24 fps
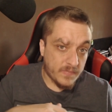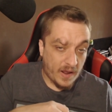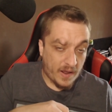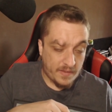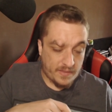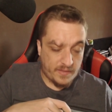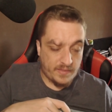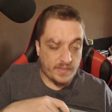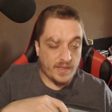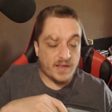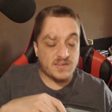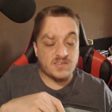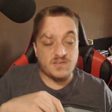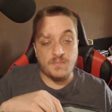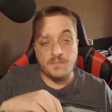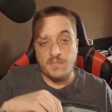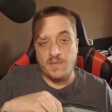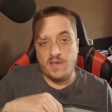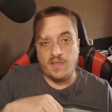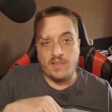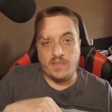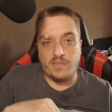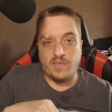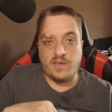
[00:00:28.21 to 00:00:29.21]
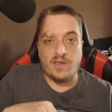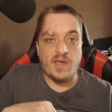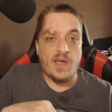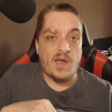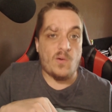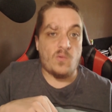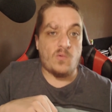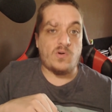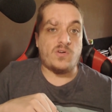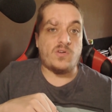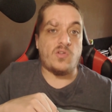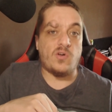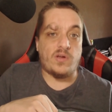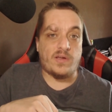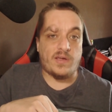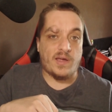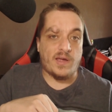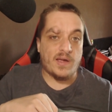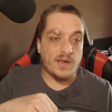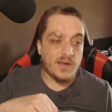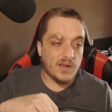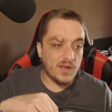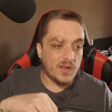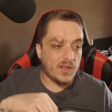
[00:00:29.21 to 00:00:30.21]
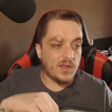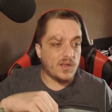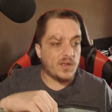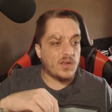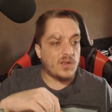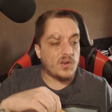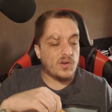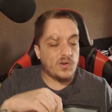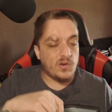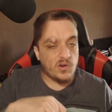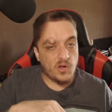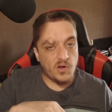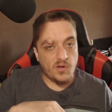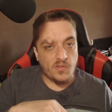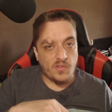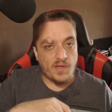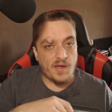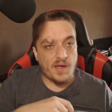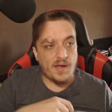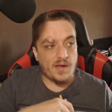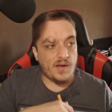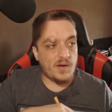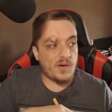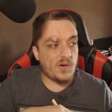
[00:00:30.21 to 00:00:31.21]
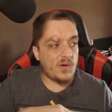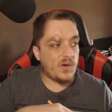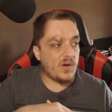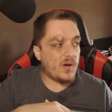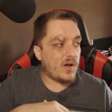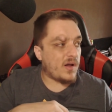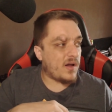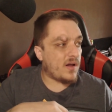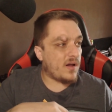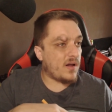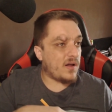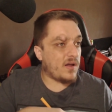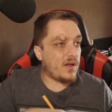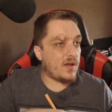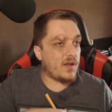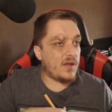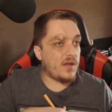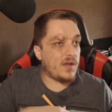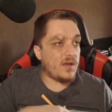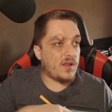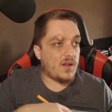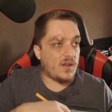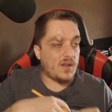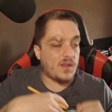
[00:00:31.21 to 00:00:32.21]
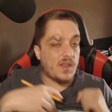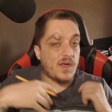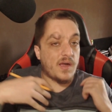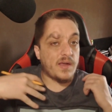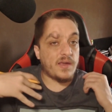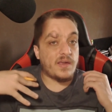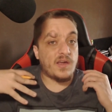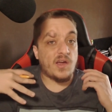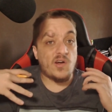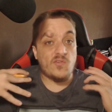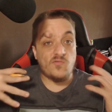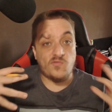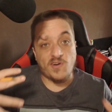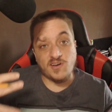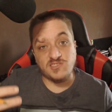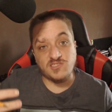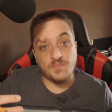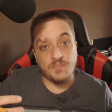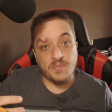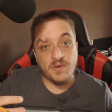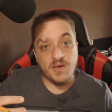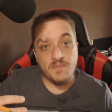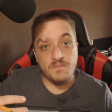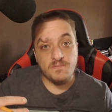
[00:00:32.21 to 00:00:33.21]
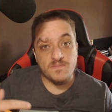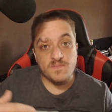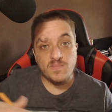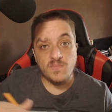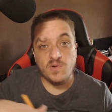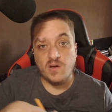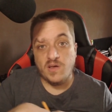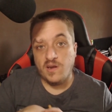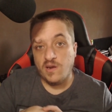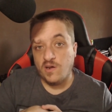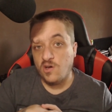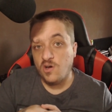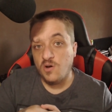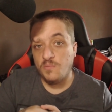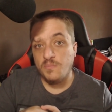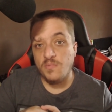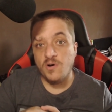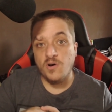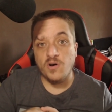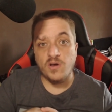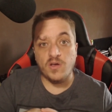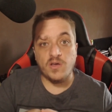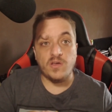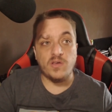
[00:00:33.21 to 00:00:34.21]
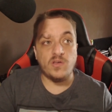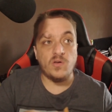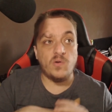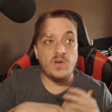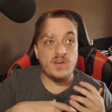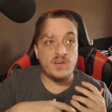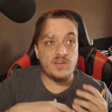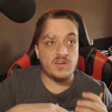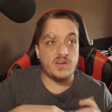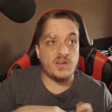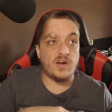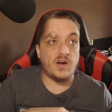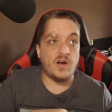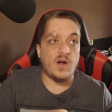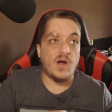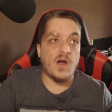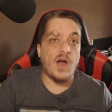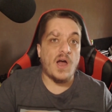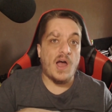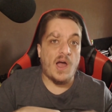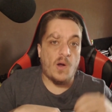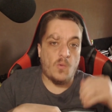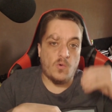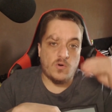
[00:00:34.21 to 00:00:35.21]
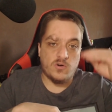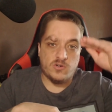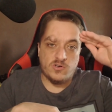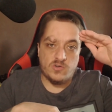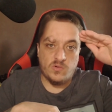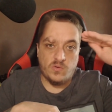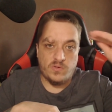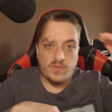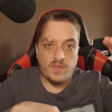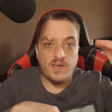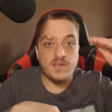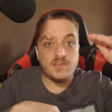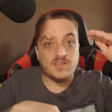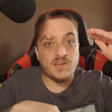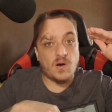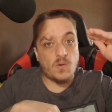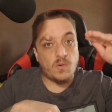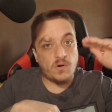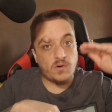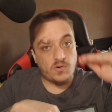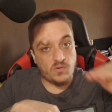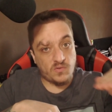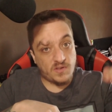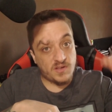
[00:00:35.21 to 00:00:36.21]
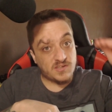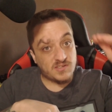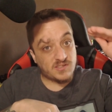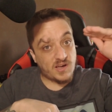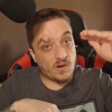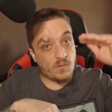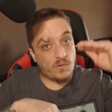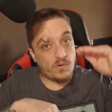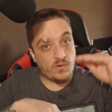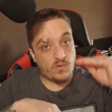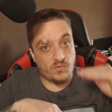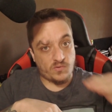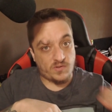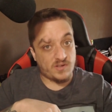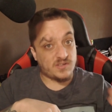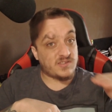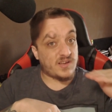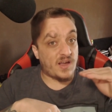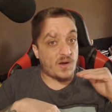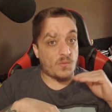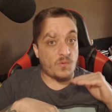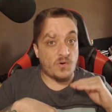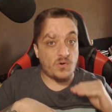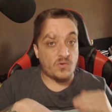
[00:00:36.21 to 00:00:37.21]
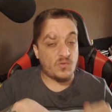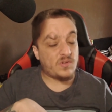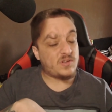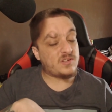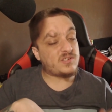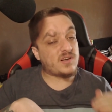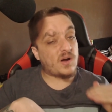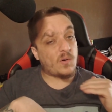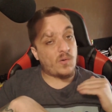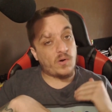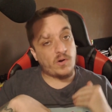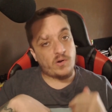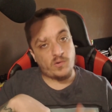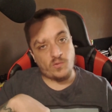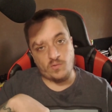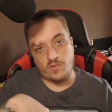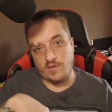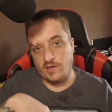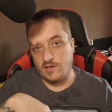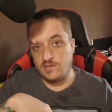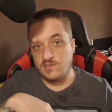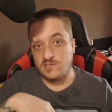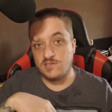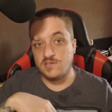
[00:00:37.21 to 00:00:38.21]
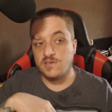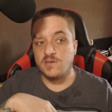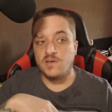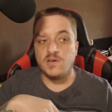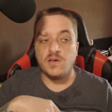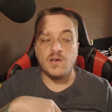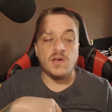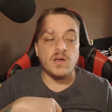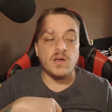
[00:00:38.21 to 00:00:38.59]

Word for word: I think that's the main thing I would look at. Know that, like a recipe in a cookbook, you need to know, I want to do this, I want to do this, I want to do this, I want to do this, I want to do this.